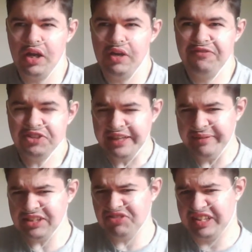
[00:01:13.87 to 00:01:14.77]
if they're trying to
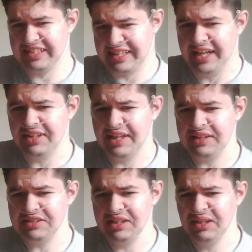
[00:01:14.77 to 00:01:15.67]
make us forget
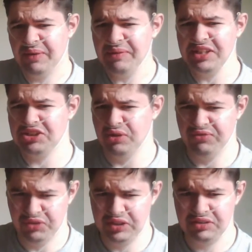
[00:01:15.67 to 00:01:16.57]
Last Stand, why would they show
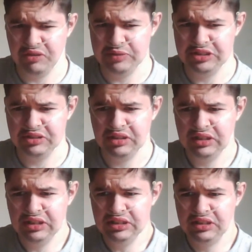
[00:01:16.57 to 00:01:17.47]
footage from it?
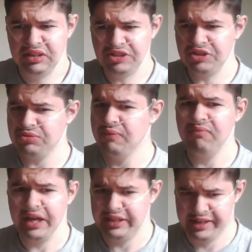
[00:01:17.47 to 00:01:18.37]
Because it's just
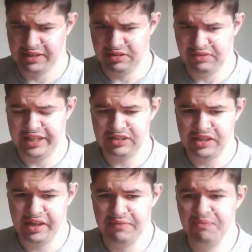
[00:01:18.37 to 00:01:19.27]
reminding us of Last
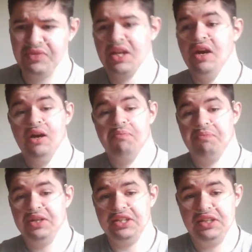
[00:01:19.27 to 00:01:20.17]
Stand.
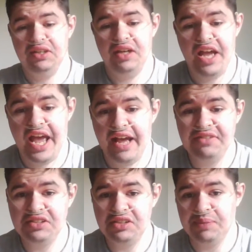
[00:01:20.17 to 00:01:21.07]
But,
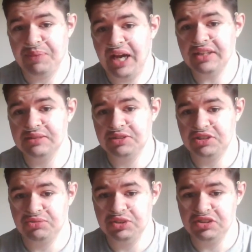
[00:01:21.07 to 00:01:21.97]
having seen Apocalypse
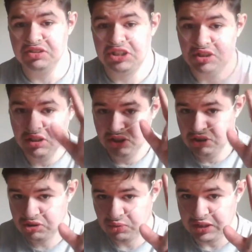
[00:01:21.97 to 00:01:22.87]
just recently,
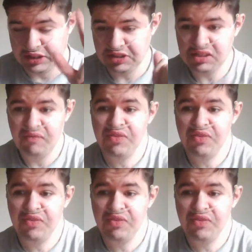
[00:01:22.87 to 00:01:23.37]
twice,